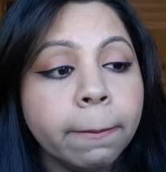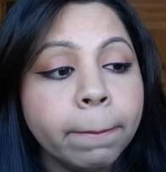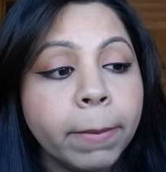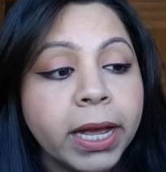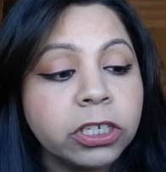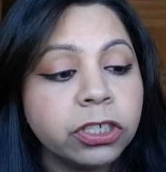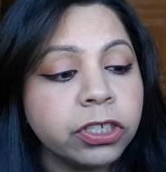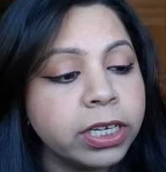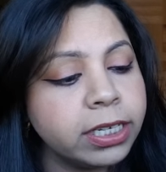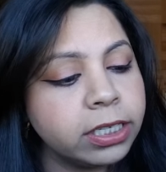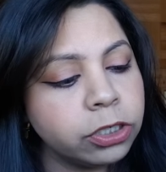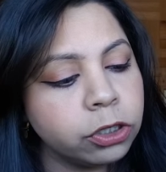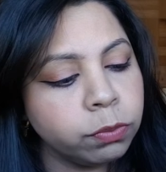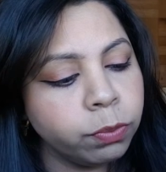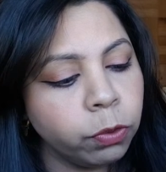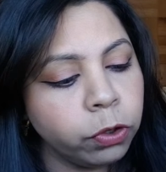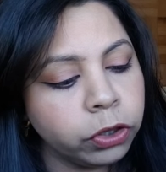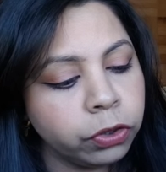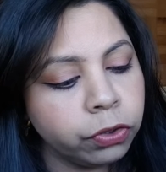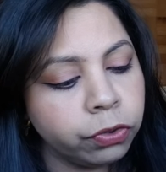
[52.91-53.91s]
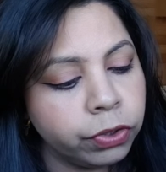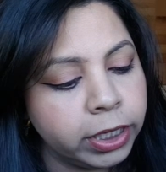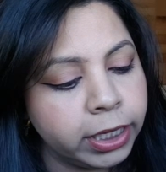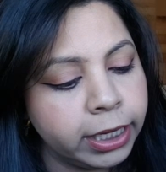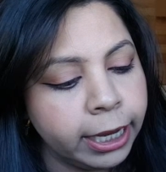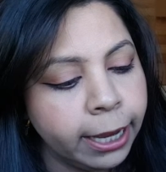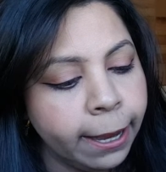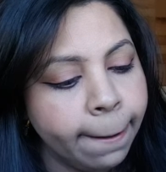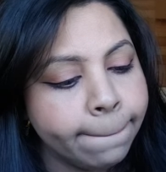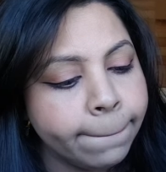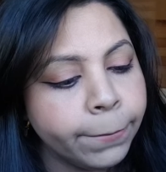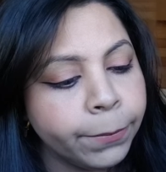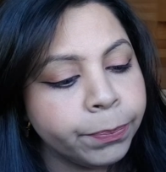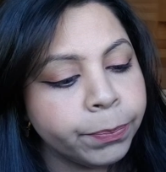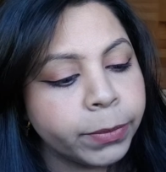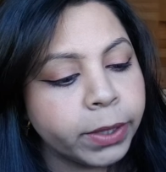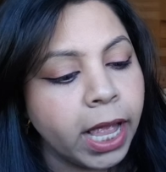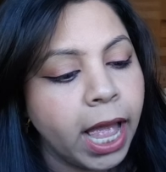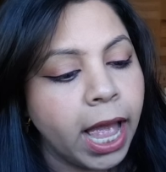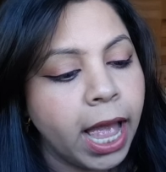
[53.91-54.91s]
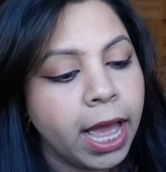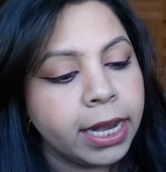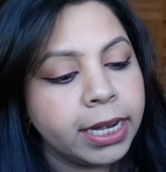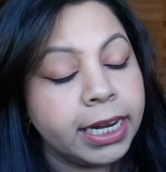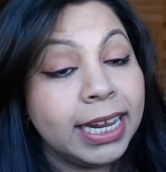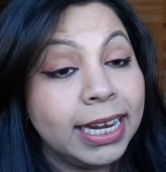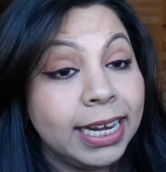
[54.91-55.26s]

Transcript: My shade is 2.3 and